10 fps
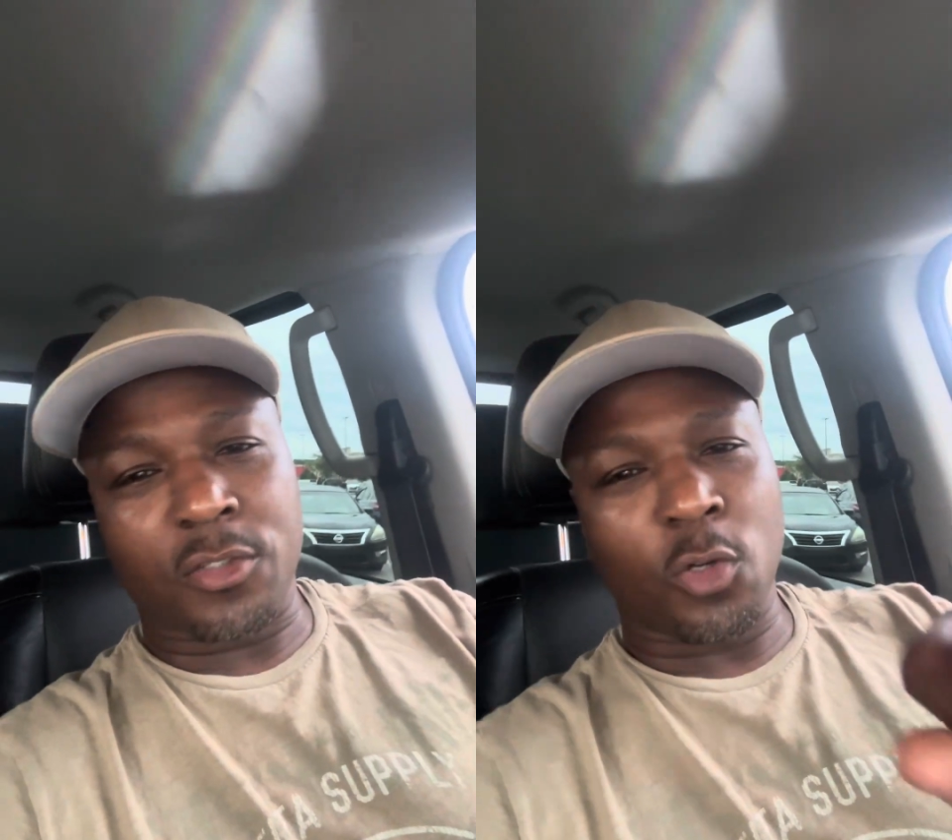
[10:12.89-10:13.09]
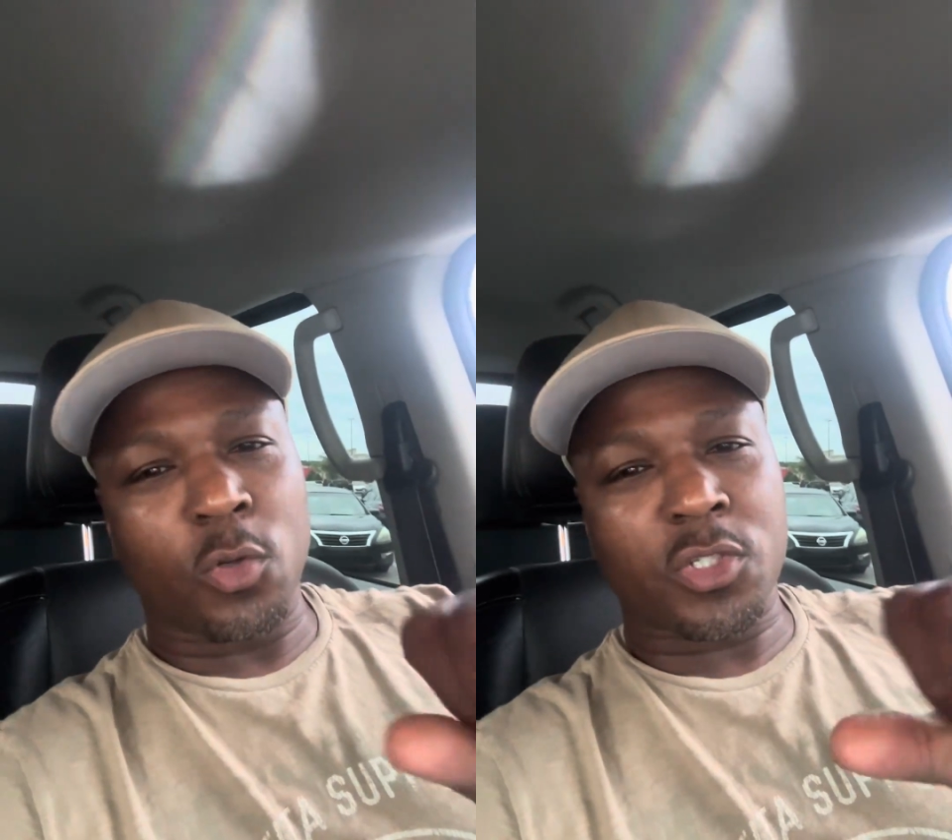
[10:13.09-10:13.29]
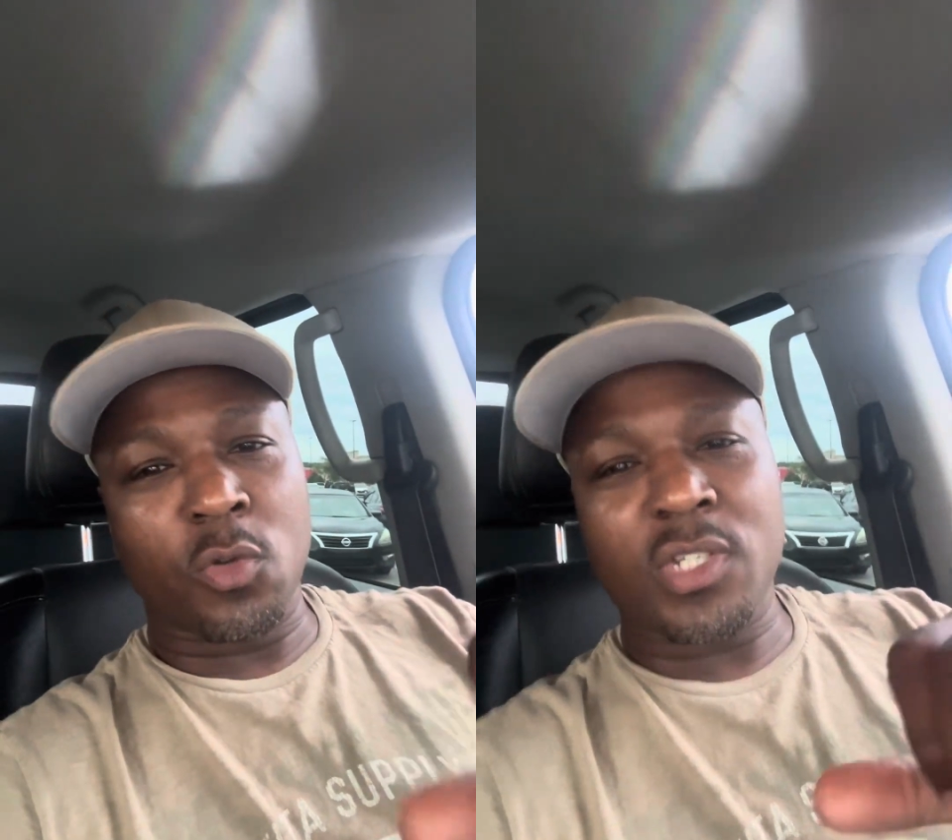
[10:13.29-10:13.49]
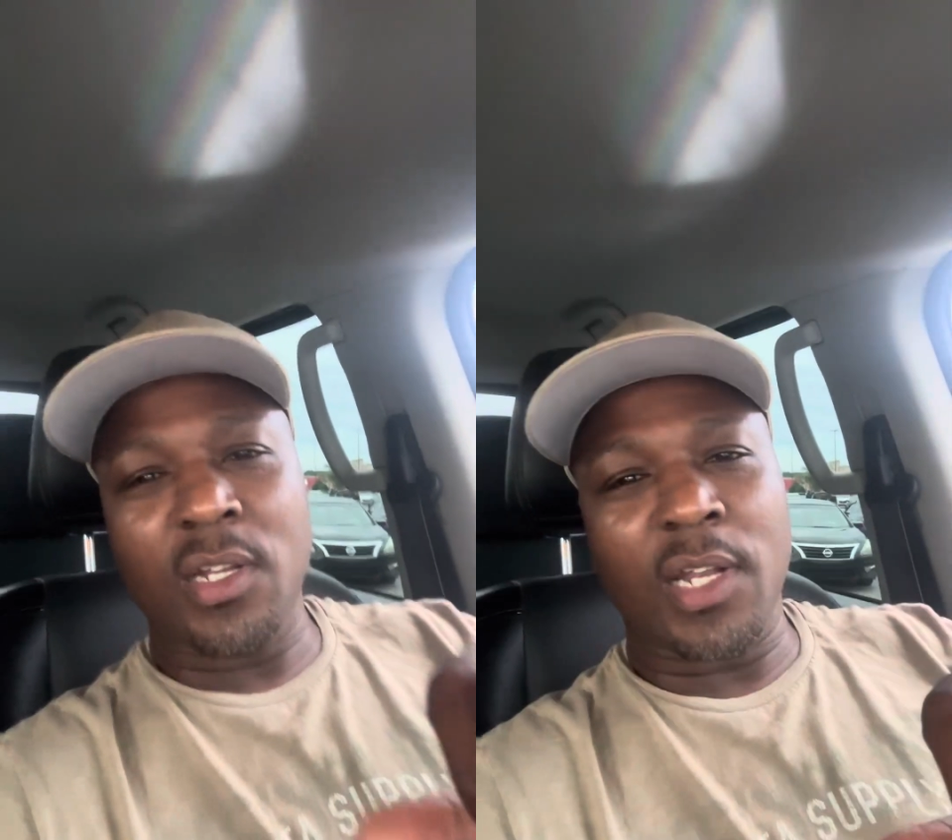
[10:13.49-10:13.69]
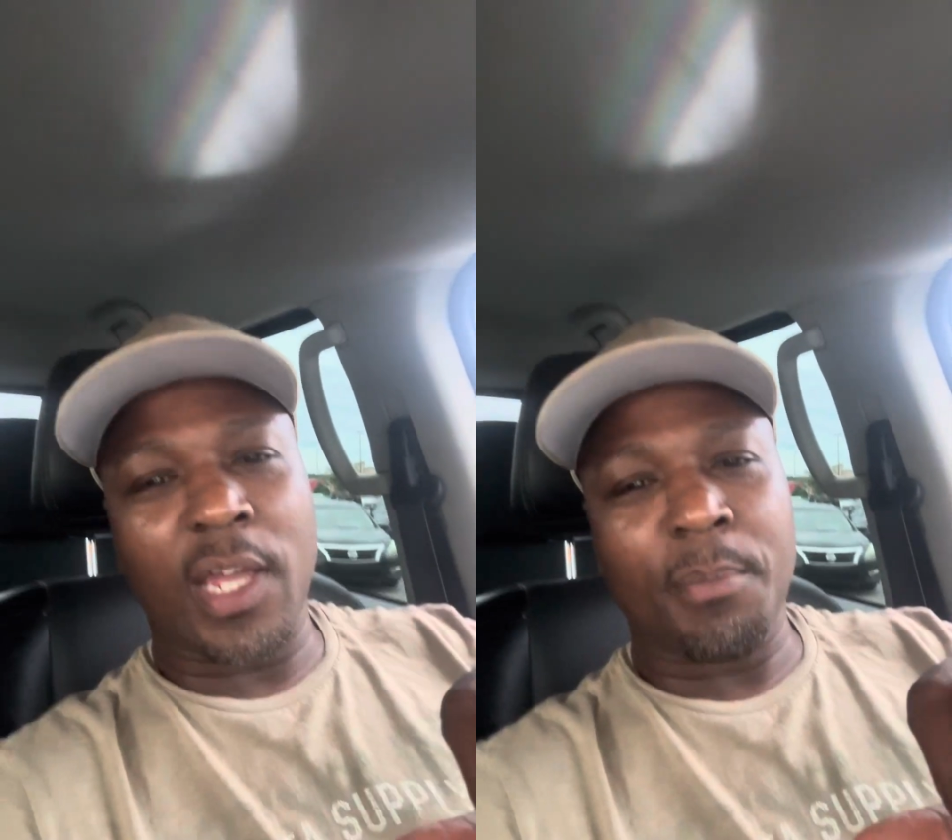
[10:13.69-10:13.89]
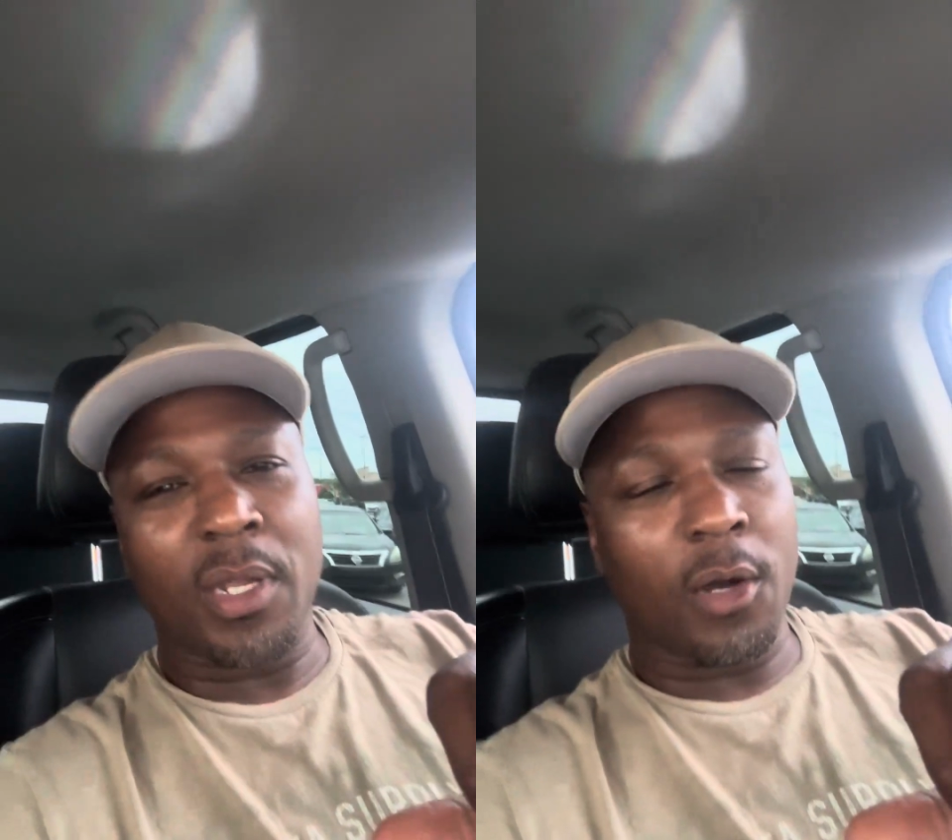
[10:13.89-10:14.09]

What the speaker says: So as soon as he let me